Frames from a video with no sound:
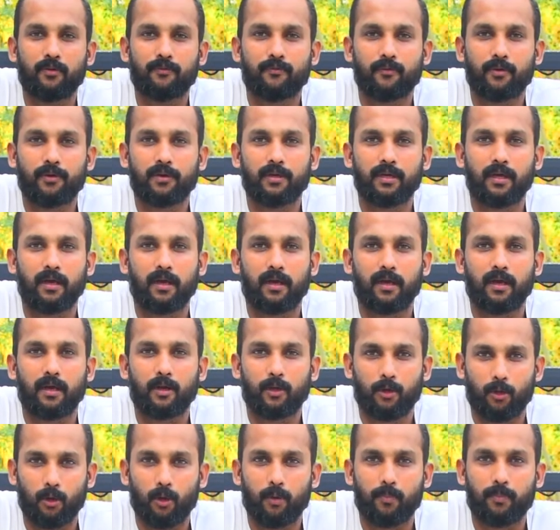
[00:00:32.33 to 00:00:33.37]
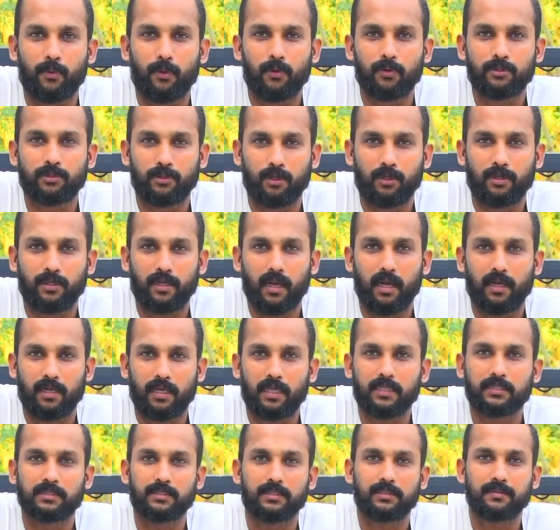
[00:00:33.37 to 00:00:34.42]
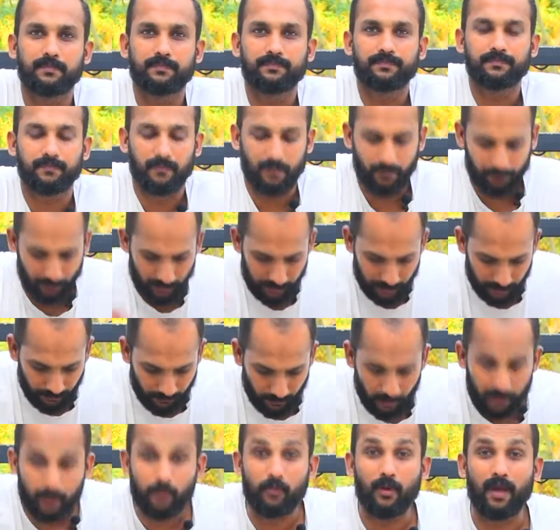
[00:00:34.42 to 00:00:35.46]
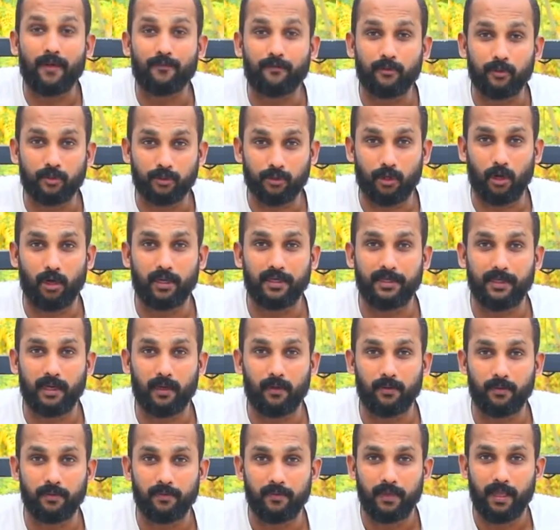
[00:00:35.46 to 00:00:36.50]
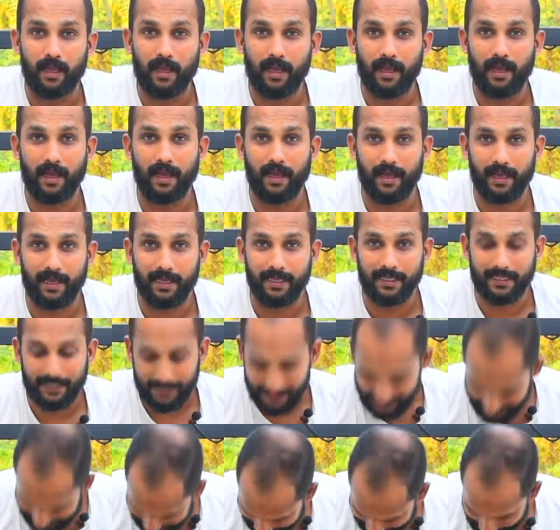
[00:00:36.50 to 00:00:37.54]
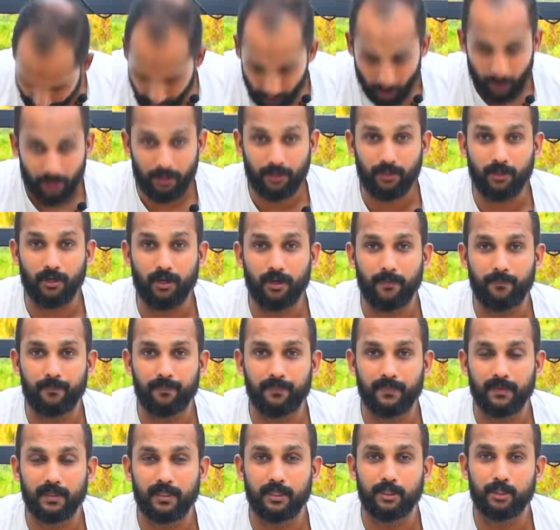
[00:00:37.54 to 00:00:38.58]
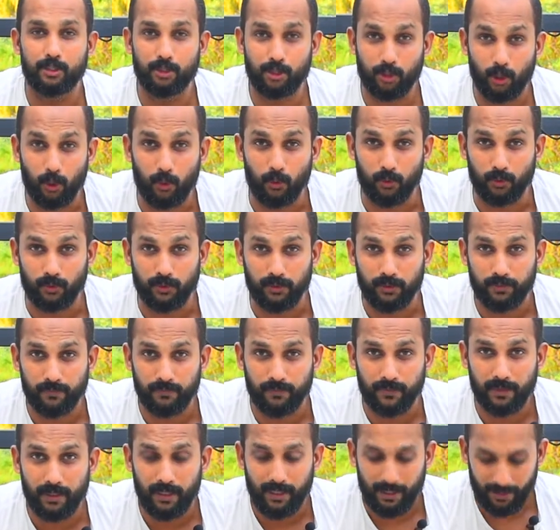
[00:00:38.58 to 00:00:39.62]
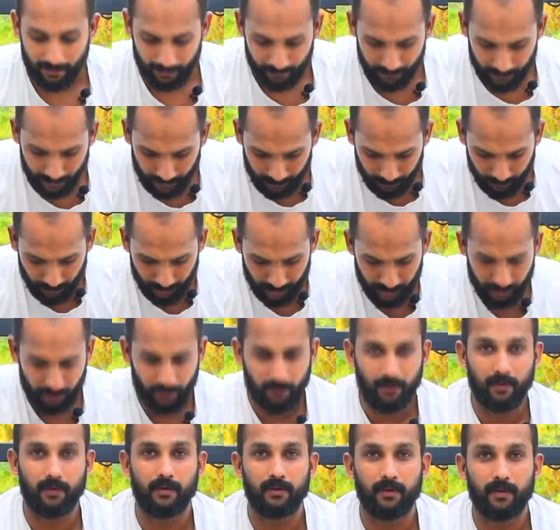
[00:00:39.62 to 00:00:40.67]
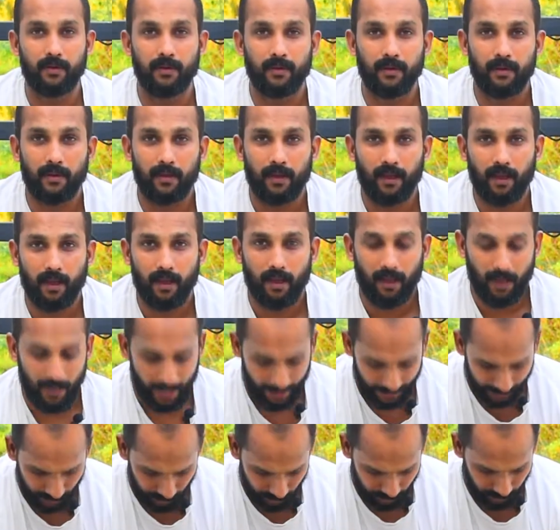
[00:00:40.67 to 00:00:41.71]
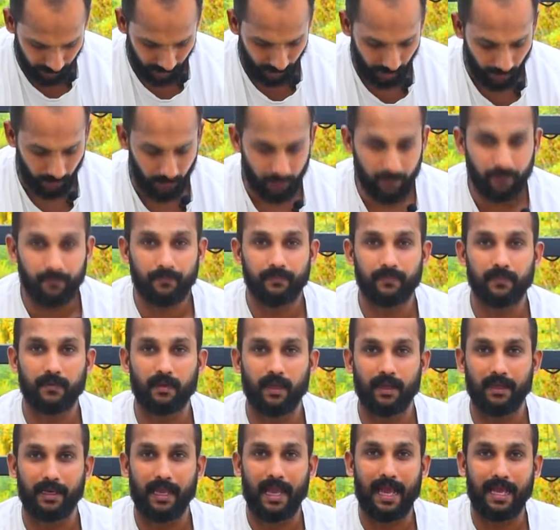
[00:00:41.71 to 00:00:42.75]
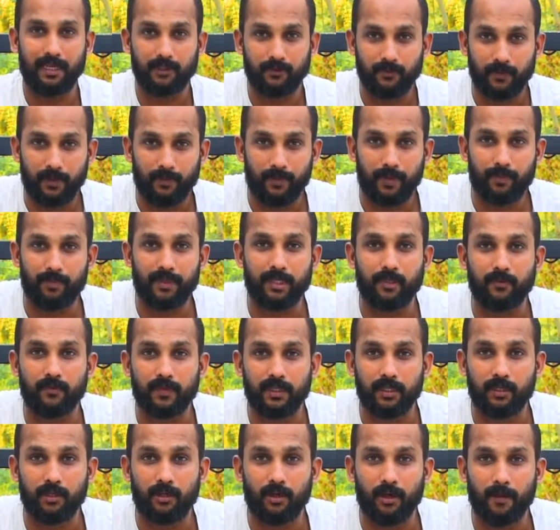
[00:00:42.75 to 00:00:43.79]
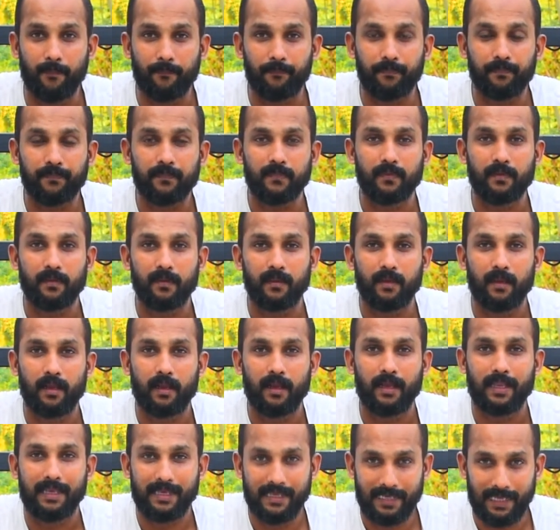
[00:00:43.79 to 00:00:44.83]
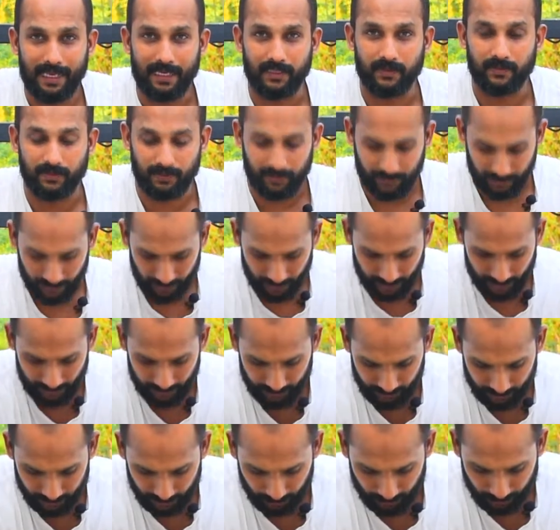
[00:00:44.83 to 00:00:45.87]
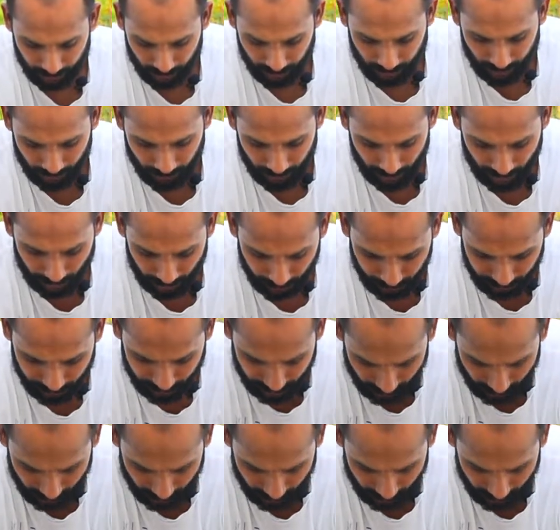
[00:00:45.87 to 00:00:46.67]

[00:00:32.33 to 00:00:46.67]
for crow pose or Kakasan, first of all, you have to squat down and sit on your toes. Then bring your hands down, and hands will be between your legs. And bring your palms